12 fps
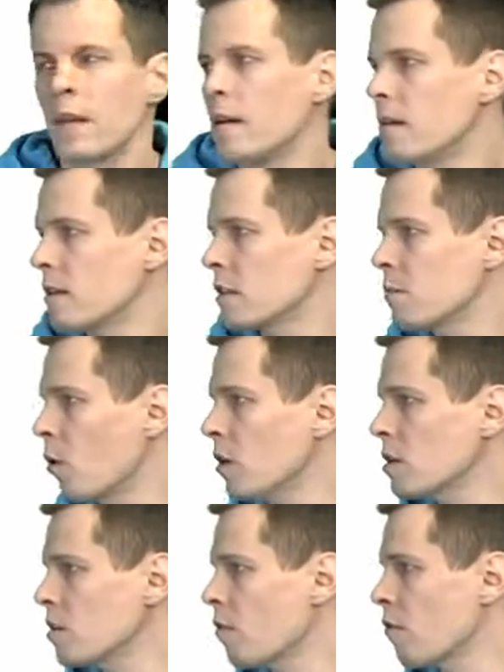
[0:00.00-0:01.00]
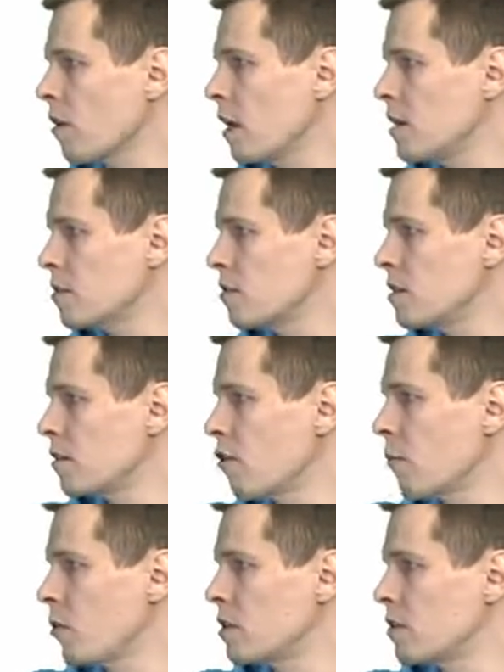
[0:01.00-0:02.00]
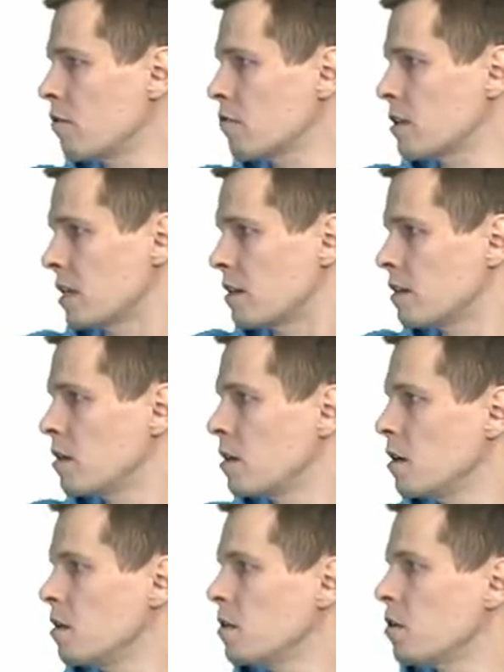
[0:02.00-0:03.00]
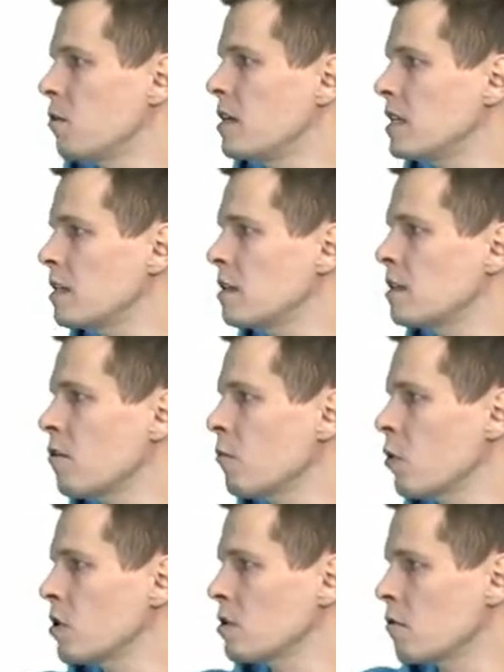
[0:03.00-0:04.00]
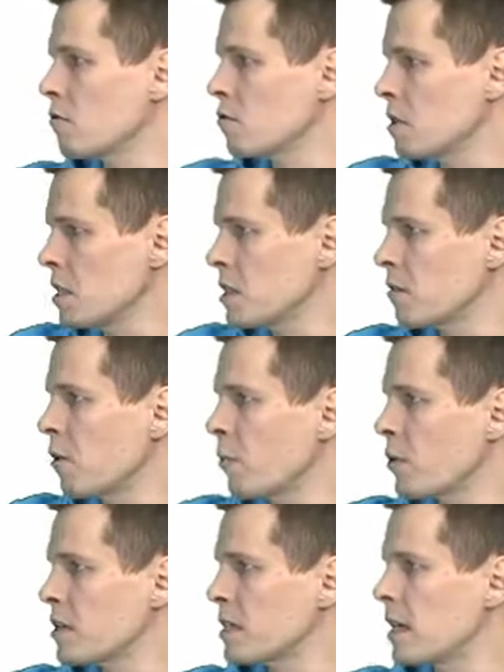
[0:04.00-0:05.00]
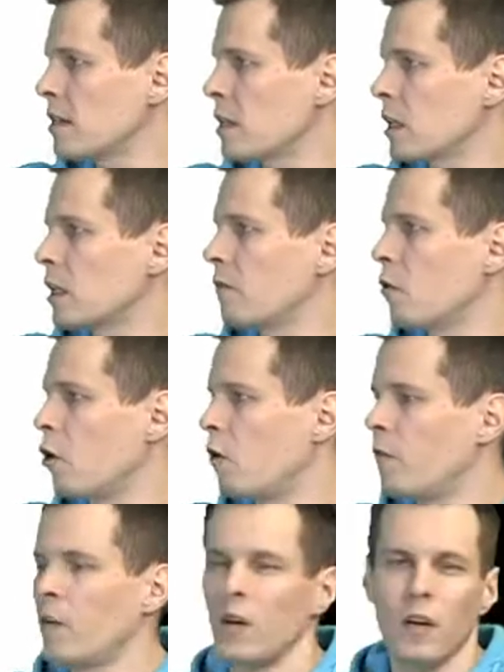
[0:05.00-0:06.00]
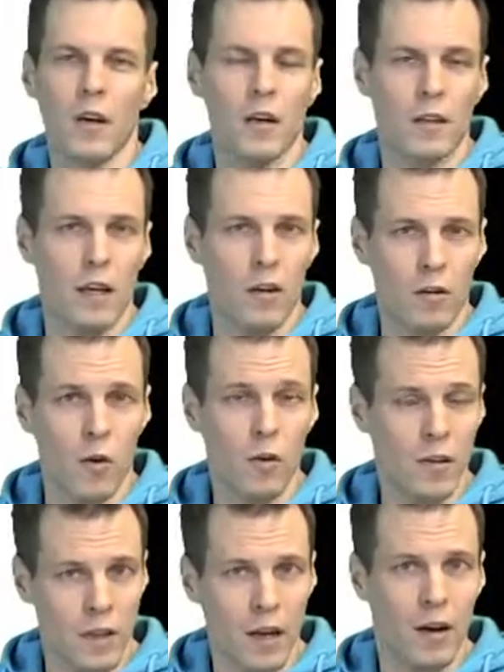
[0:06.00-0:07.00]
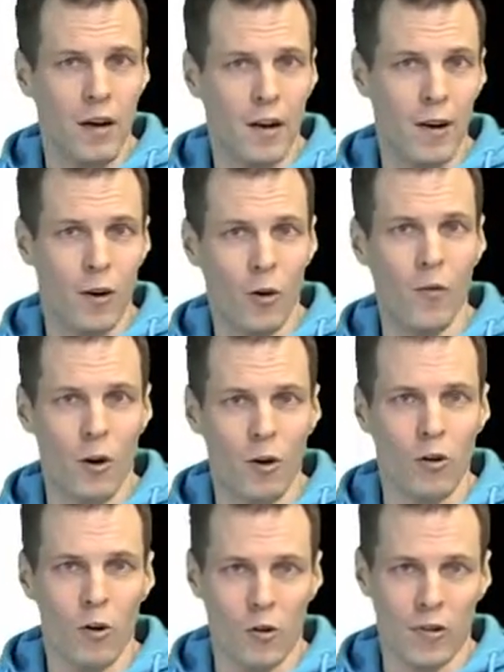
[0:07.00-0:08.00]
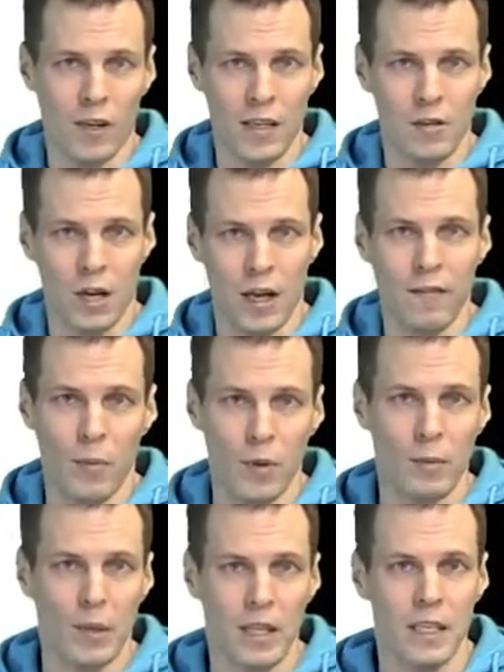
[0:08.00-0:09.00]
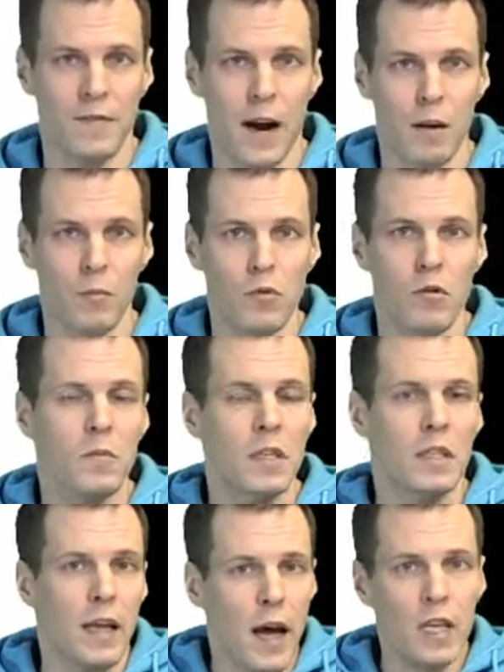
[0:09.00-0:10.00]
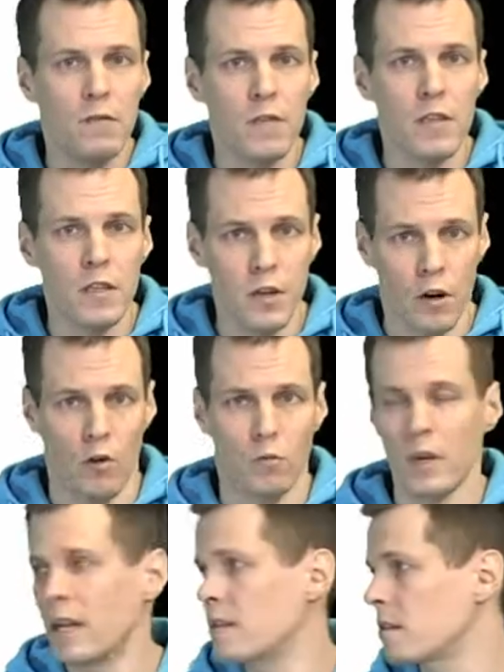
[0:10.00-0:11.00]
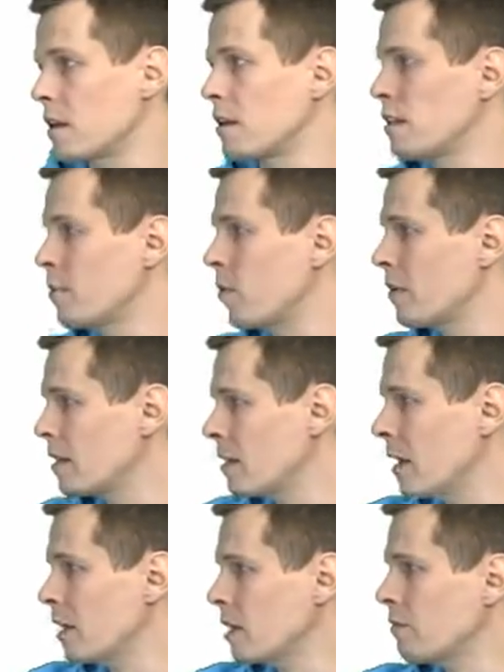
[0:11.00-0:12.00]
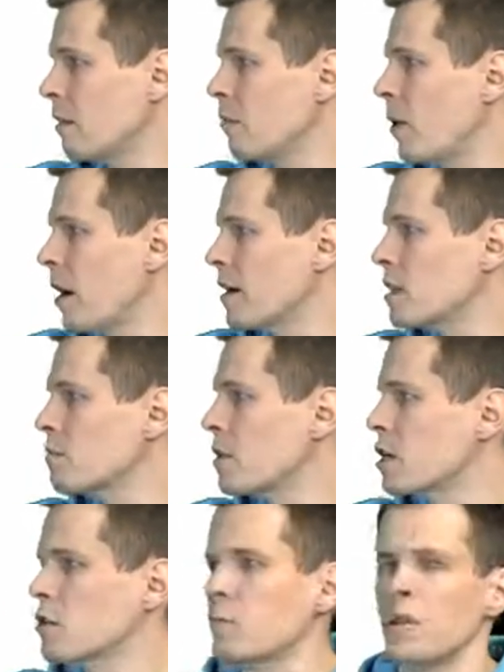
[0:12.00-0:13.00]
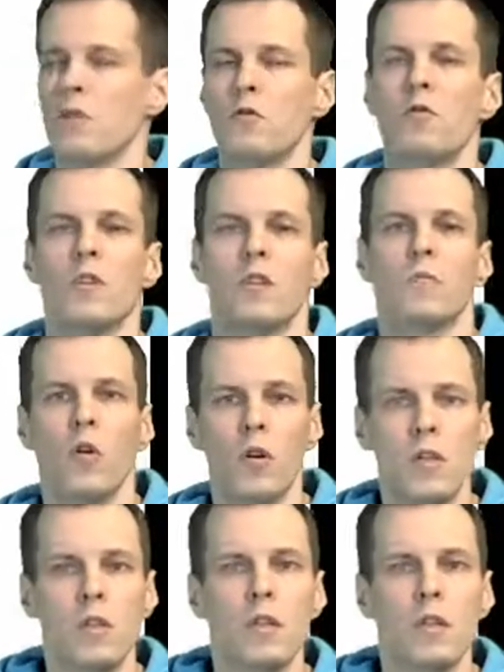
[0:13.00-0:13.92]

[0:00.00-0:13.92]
The smallest correlation is 0.06. So is the 0.06 representative of the overall correlation level between these variables? The answer is no. It's negatively biased because we choose the smallest